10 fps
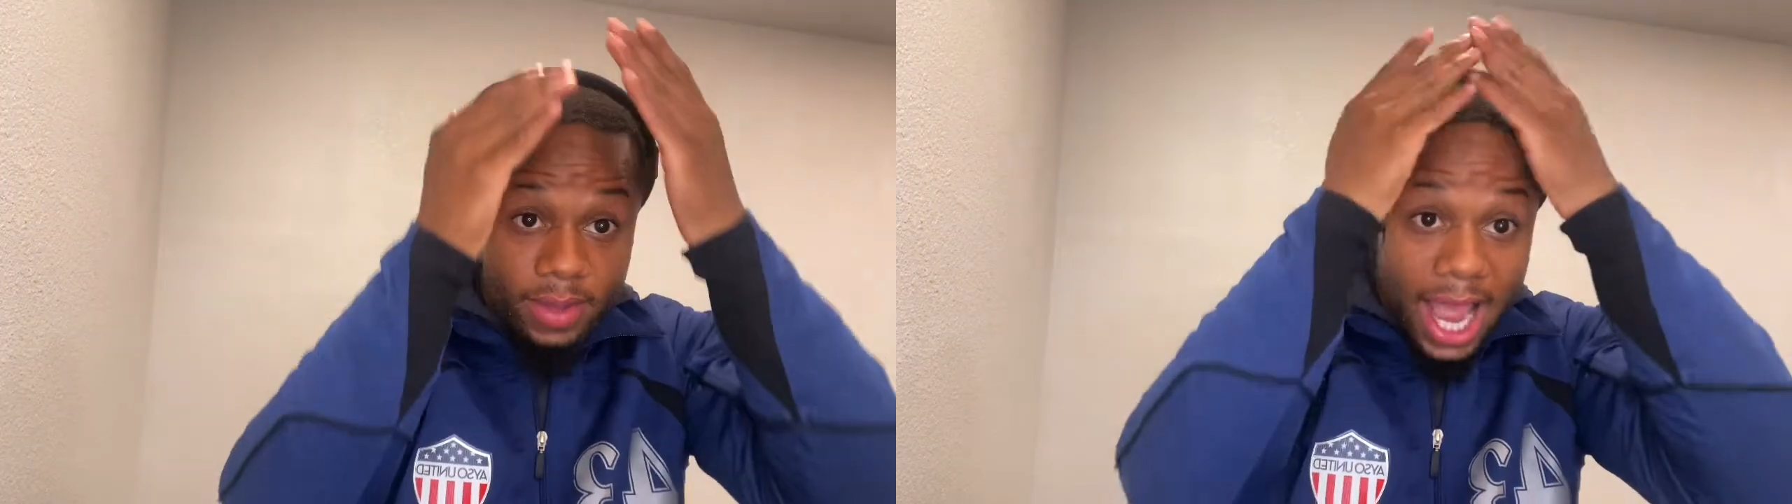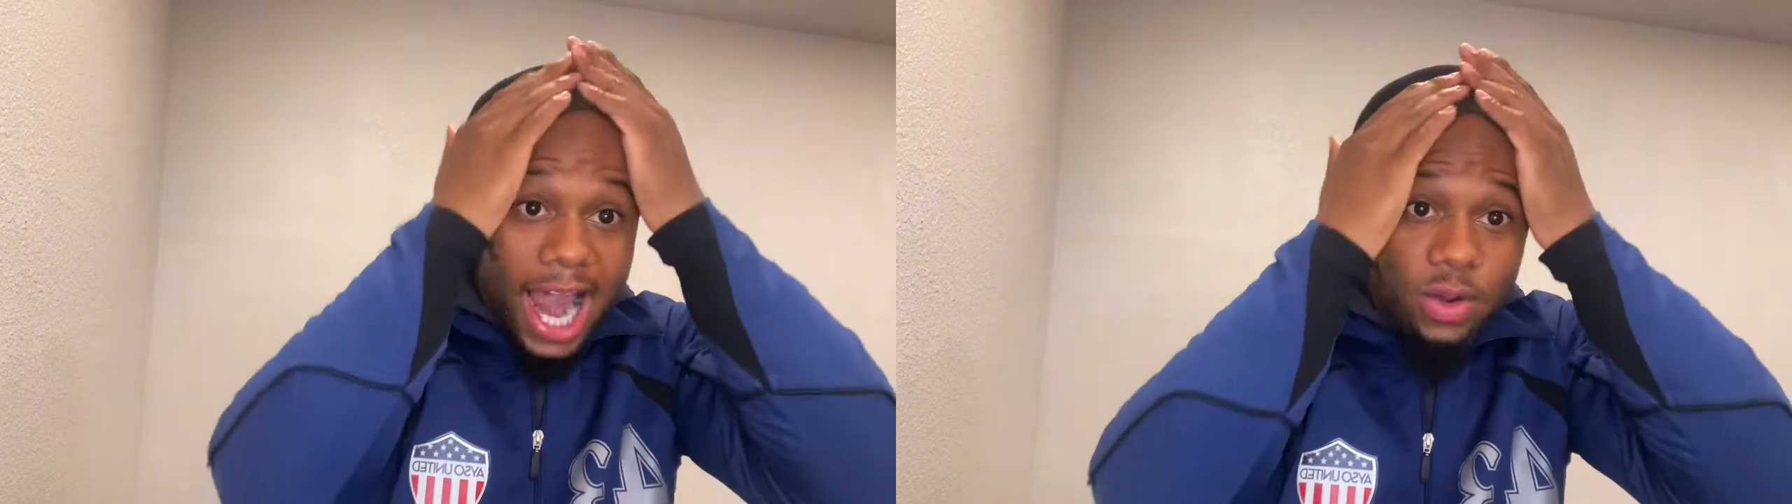
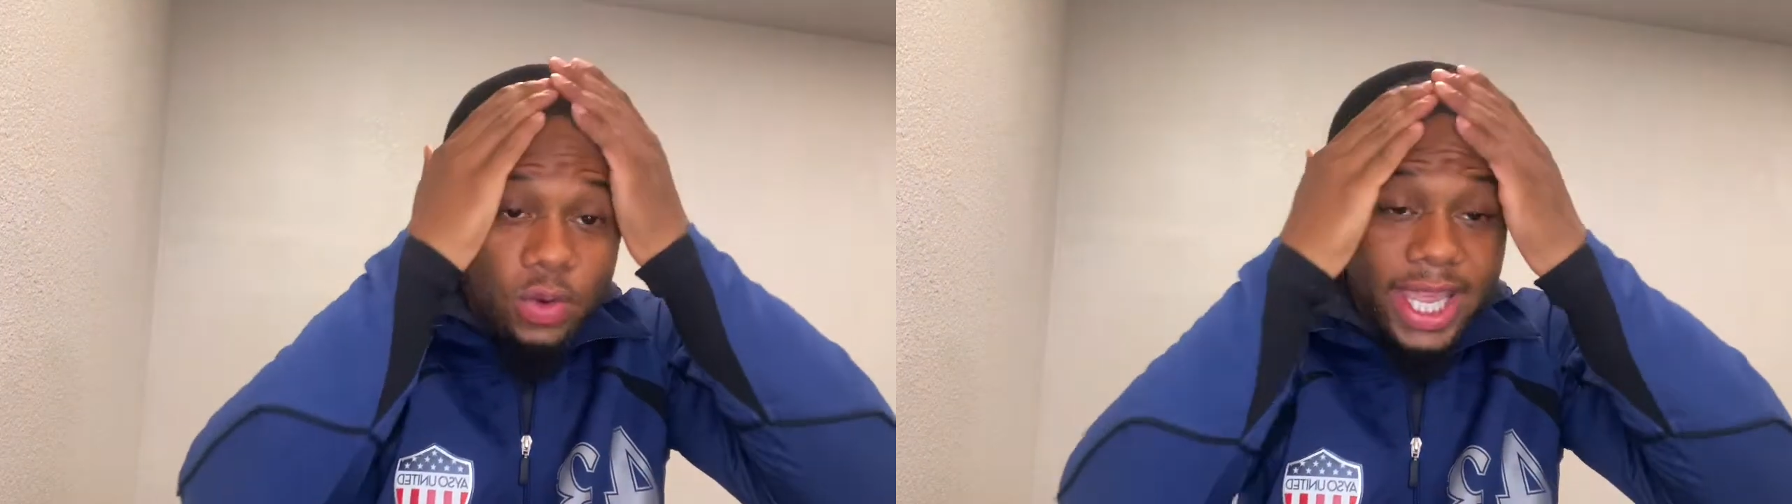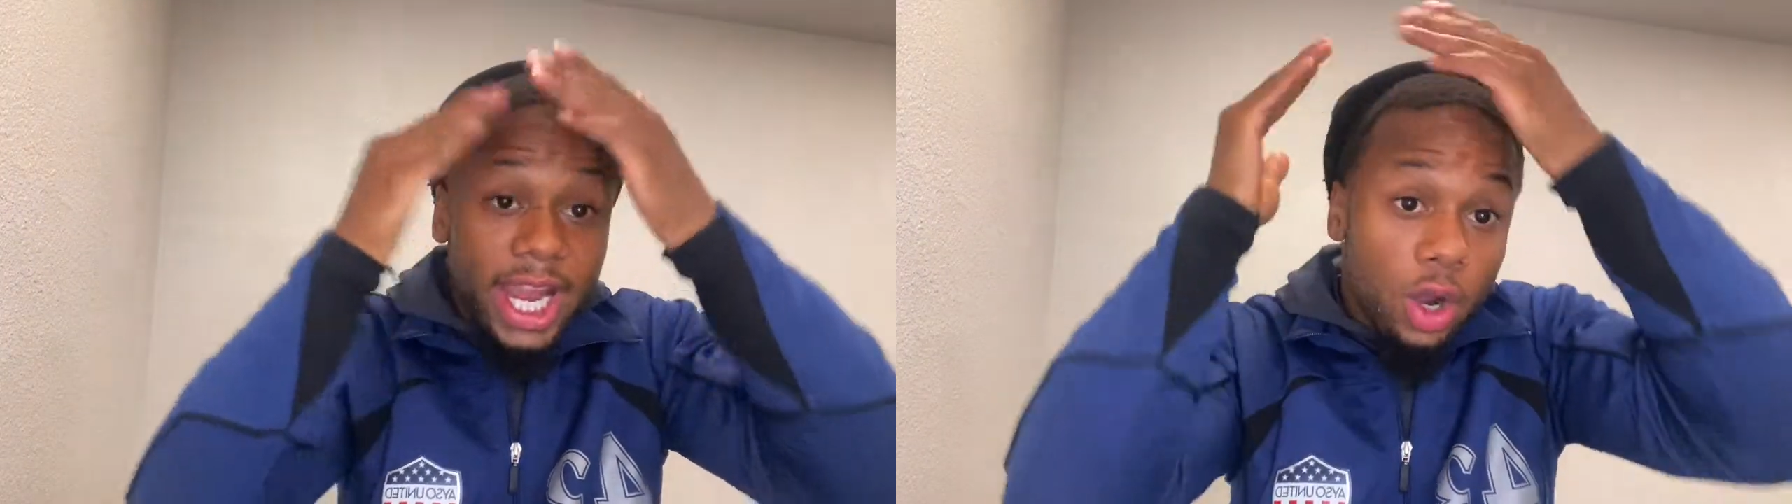I don't
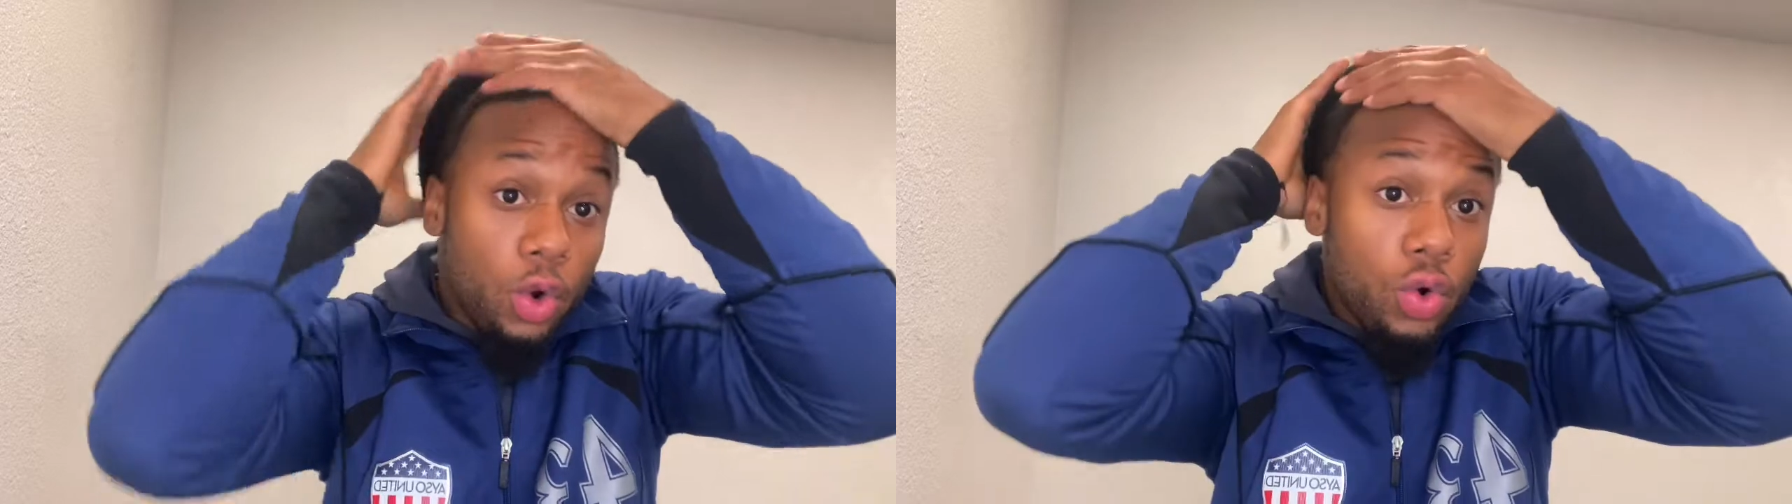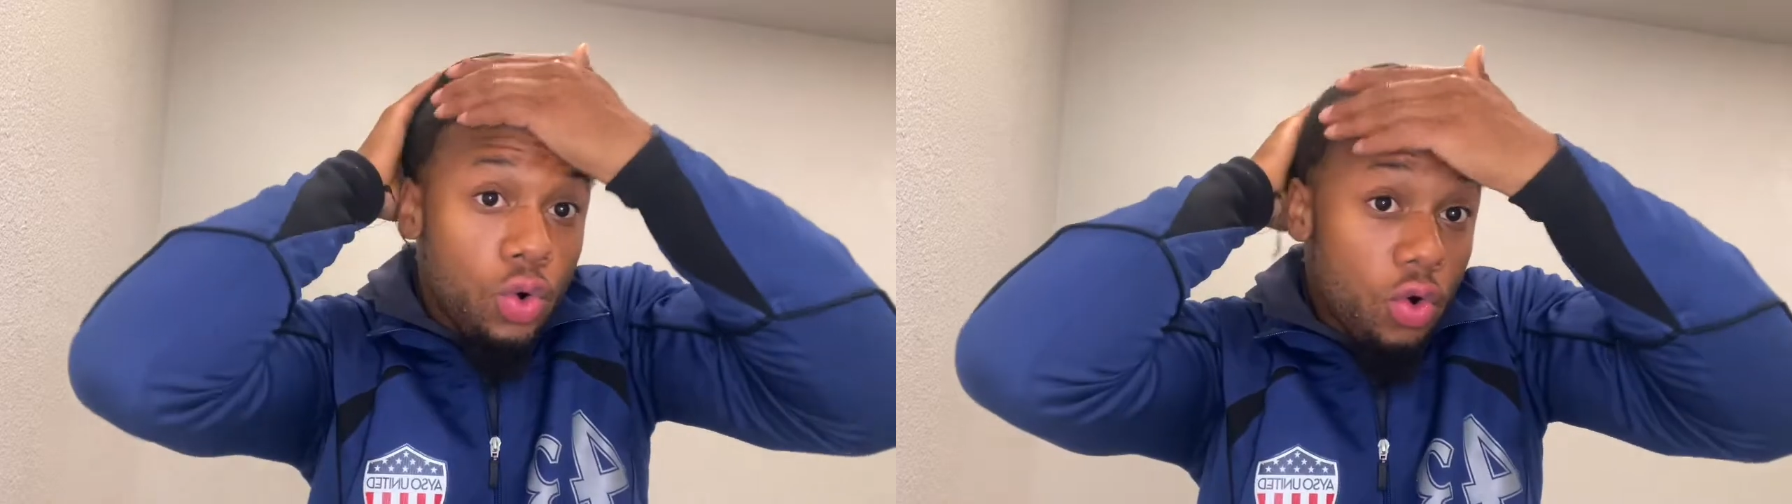care
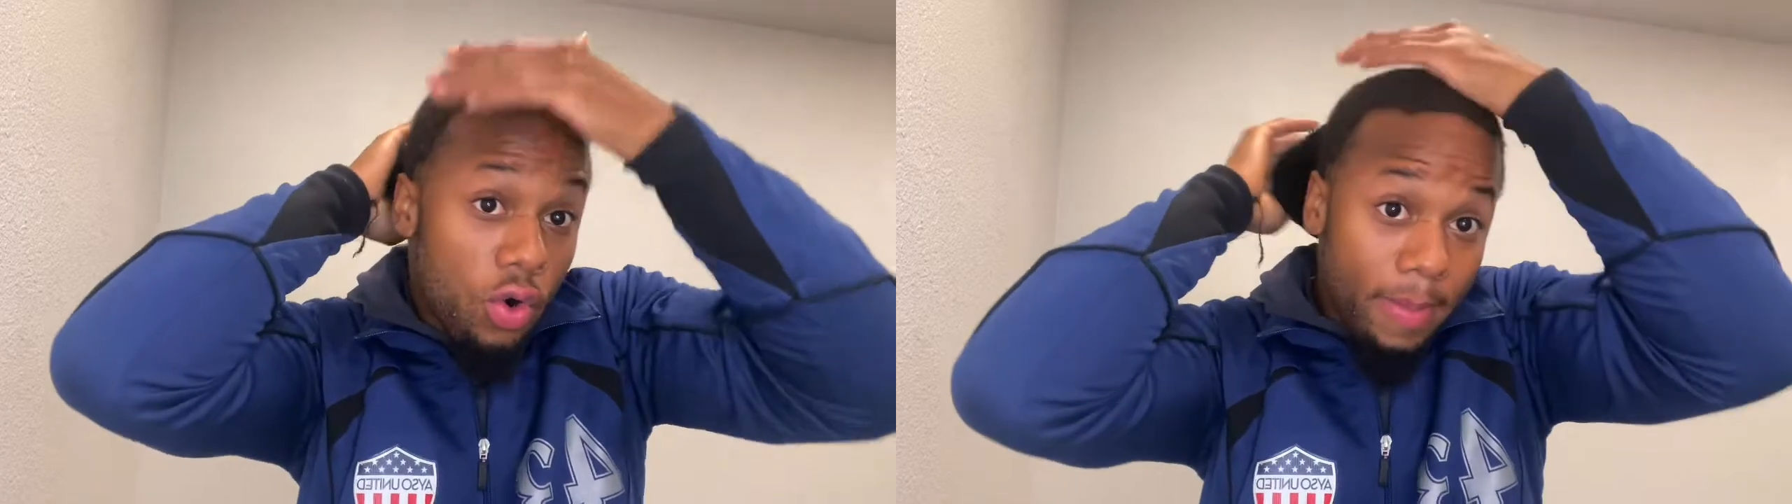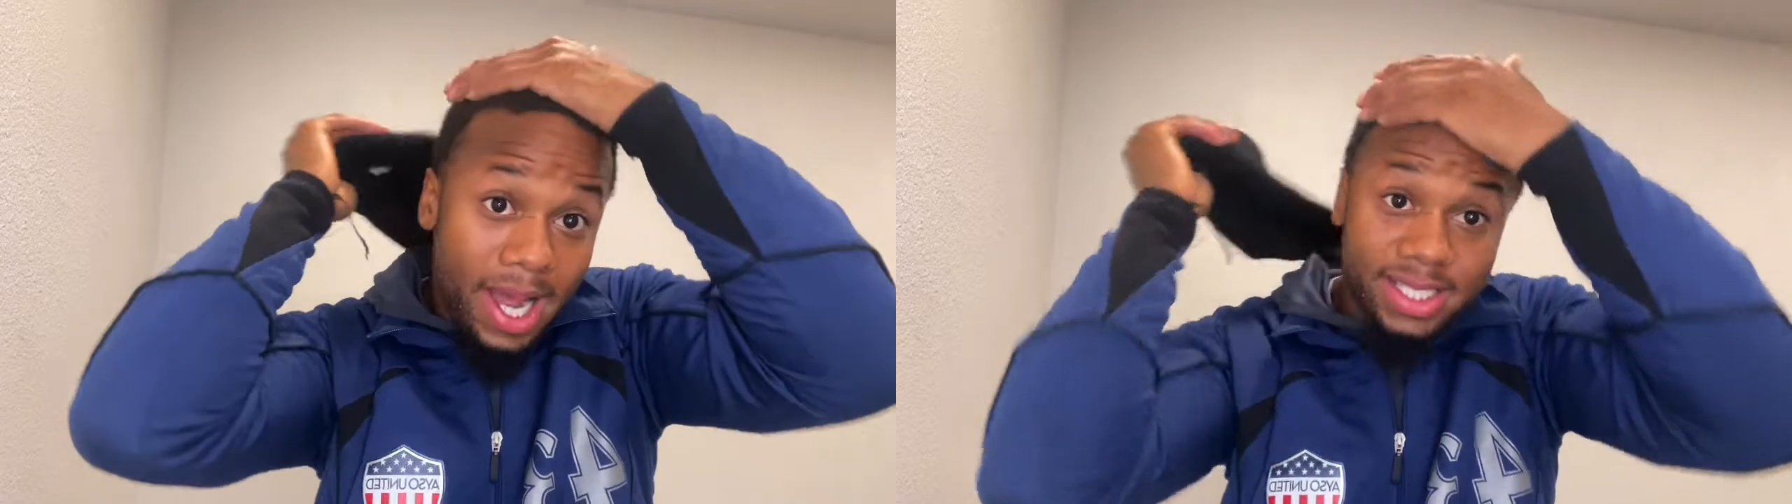who on my